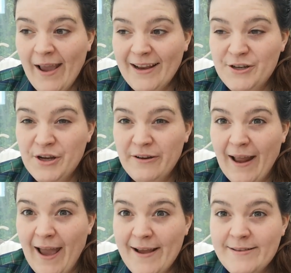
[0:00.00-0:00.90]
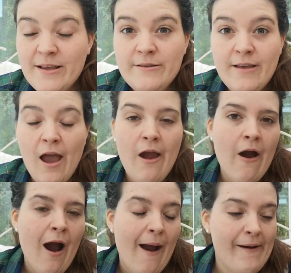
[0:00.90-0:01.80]
in 2 days,
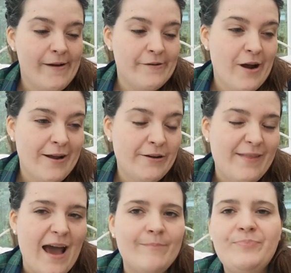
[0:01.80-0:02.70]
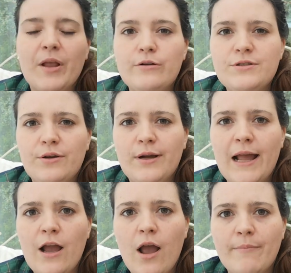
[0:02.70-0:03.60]
so I'm gonna try and do that. Also,
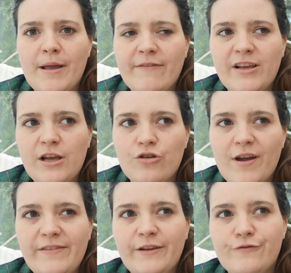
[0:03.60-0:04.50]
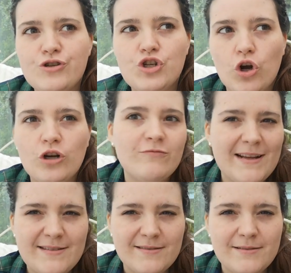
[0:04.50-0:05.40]
I'm having a craving for chocolate
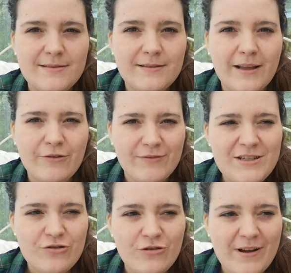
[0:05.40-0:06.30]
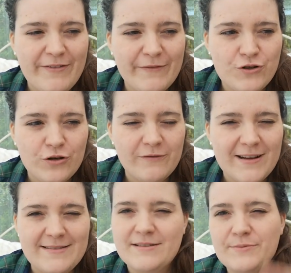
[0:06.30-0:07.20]
raisins, like a really strong craving for chocolate
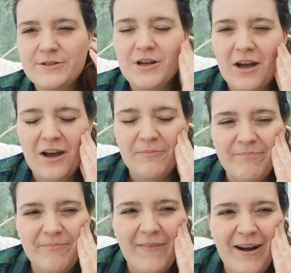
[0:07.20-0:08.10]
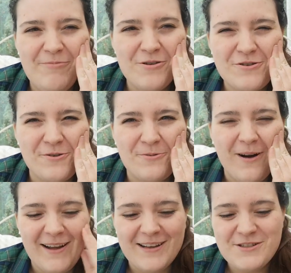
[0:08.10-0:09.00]
raisins, which I'm not sure
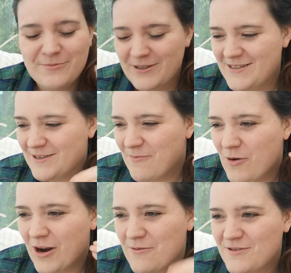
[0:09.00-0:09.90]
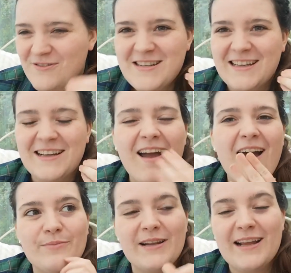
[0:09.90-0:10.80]
why, I just wanted some while I was reading,
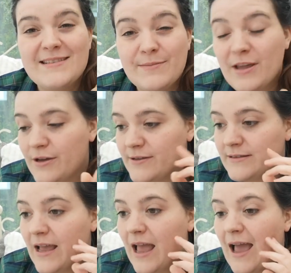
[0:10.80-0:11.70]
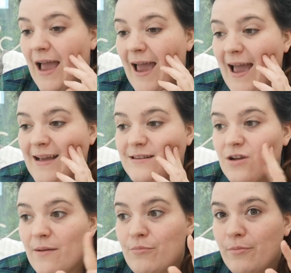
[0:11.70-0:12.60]
so I'm gonna get some of those, and
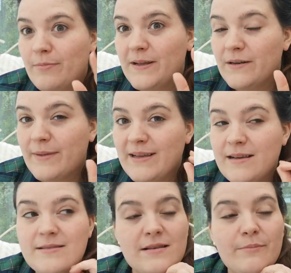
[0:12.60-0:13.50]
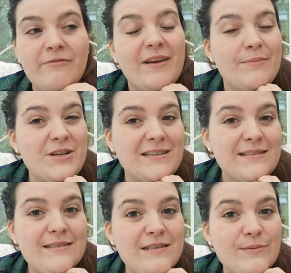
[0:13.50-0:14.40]
I'm probably gonna make some
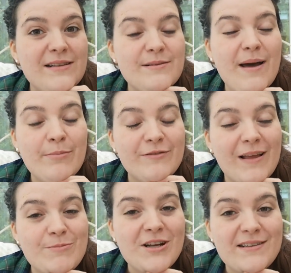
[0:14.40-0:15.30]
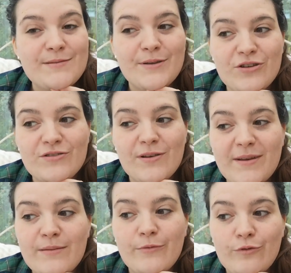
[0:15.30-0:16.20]
flapjacks as well, some apple flapjacks, because I
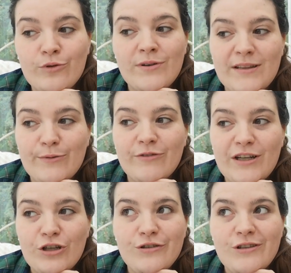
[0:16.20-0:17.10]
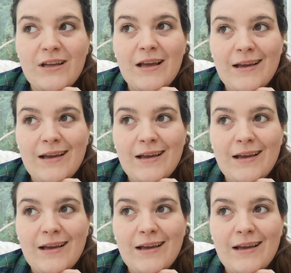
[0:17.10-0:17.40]
made them before and they were really good.